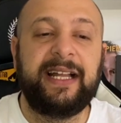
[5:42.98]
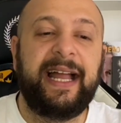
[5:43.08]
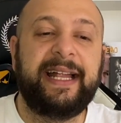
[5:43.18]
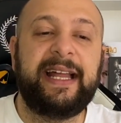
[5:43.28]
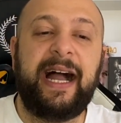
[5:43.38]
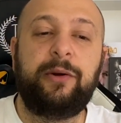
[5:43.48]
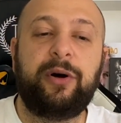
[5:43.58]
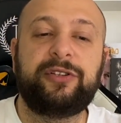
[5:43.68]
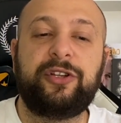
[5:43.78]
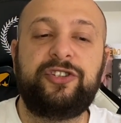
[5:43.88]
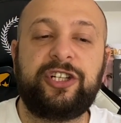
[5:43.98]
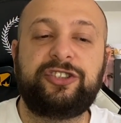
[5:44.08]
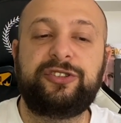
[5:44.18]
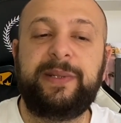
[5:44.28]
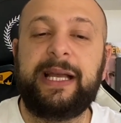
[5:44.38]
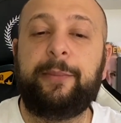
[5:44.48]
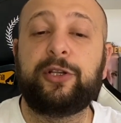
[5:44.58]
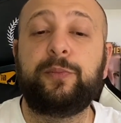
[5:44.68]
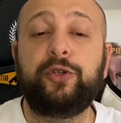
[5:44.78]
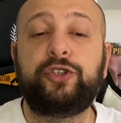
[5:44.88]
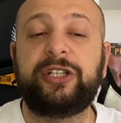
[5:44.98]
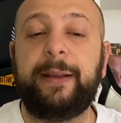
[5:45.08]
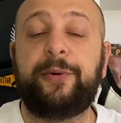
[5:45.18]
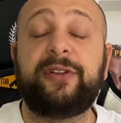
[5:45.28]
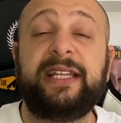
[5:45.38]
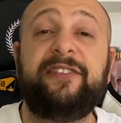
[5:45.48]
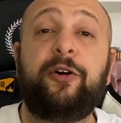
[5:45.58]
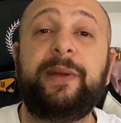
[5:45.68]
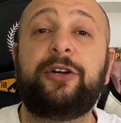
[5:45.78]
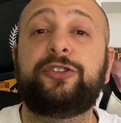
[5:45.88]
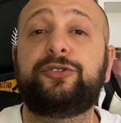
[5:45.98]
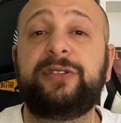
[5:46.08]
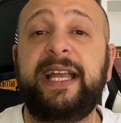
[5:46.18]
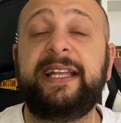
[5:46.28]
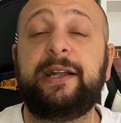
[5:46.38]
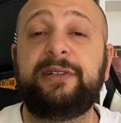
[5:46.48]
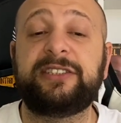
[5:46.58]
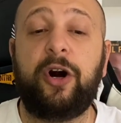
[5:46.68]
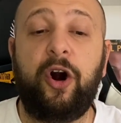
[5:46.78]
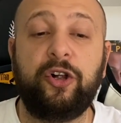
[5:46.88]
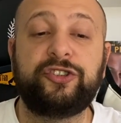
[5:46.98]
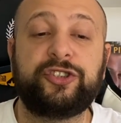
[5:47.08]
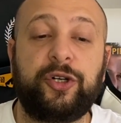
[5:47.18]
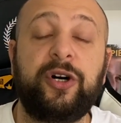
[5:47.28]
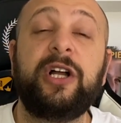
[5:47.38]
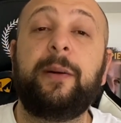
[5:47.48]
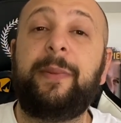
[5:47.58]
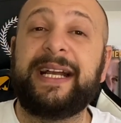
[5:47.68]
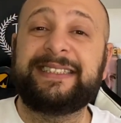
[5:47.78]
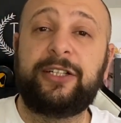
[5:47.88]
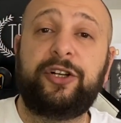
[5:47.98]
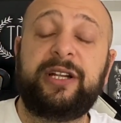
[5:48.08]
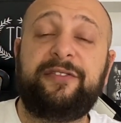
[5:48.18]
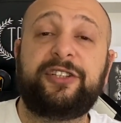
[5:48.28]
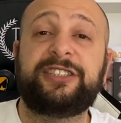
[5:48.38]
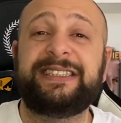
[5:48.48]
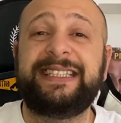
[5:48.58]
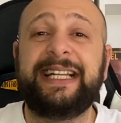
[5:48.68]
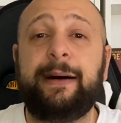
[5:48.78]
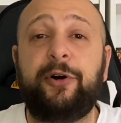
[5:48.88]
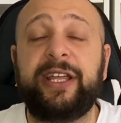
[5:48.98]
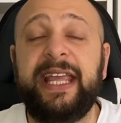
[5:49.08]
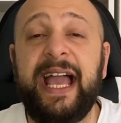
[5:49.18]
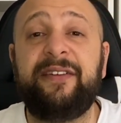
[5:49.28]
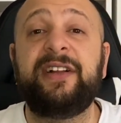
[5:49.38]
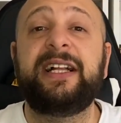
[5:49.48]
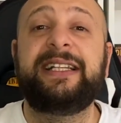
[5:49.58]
And I wanted just to speak about Mundo Deportivo because today there is also Barcelona versus Dynamo Kiev.